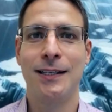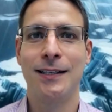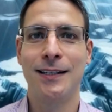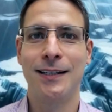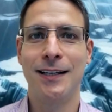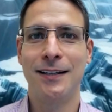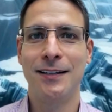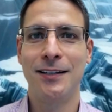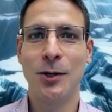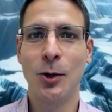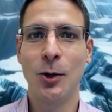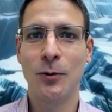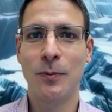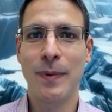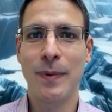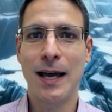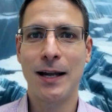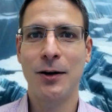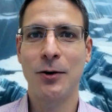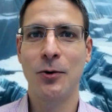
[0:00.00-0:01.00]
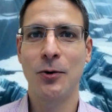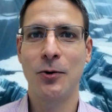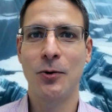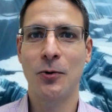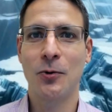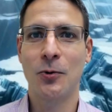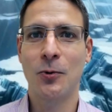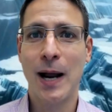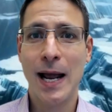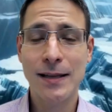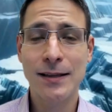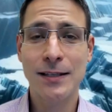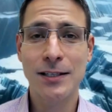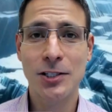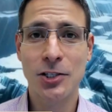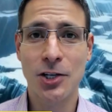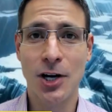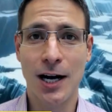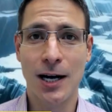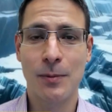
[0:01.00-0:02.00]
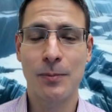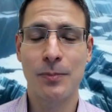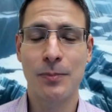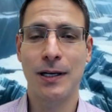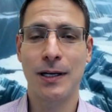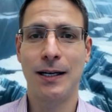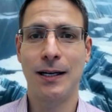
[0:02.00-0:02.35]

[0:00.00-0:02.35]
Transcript: And the old man who ran the shop